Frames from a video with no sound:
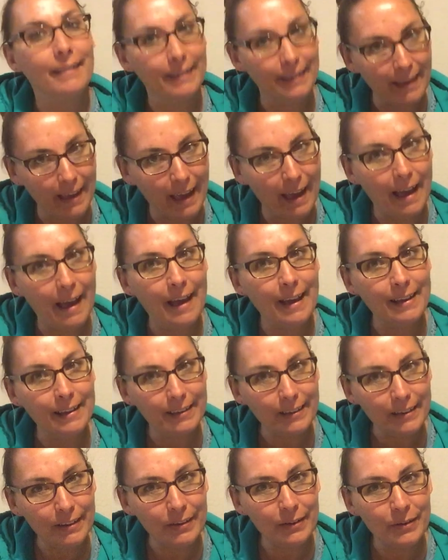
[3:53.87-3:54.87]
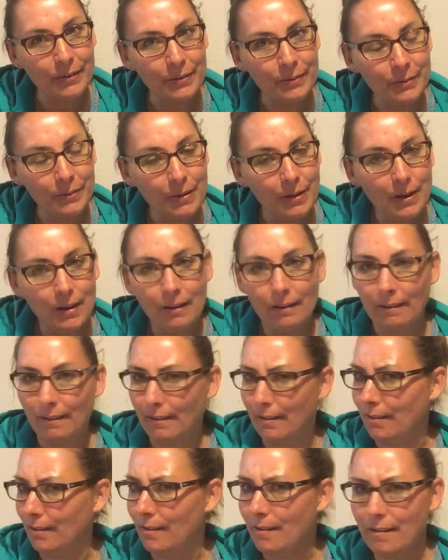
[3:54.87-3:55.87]
Yeah, you.
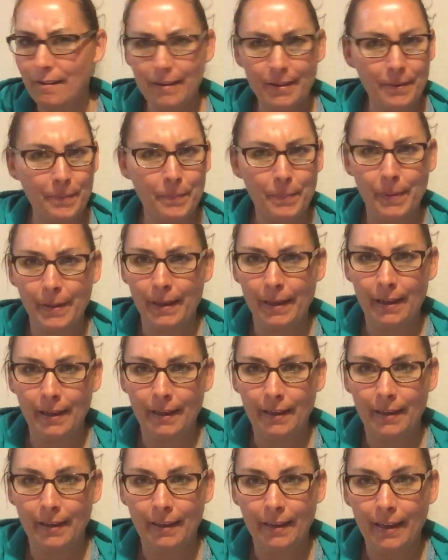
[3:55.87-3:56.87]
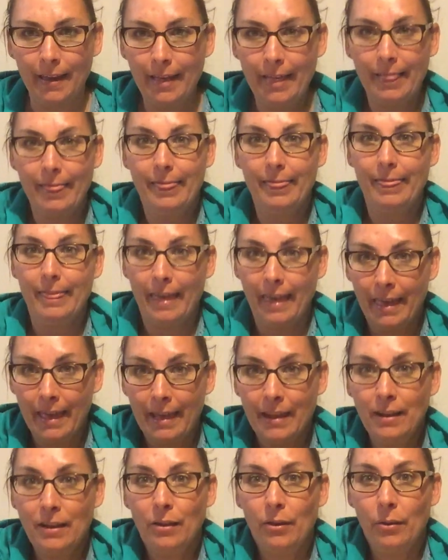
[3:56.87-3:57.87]
Couldn't be.
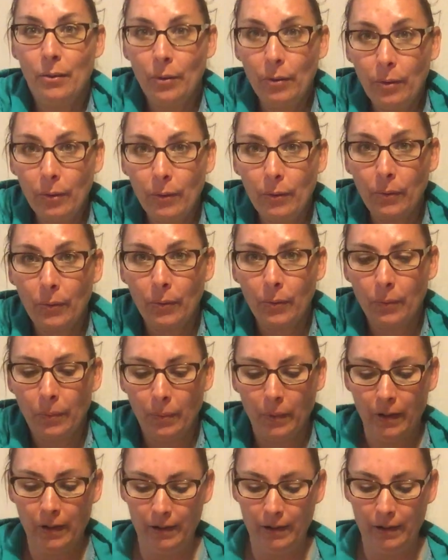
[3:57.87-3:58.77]
Then who?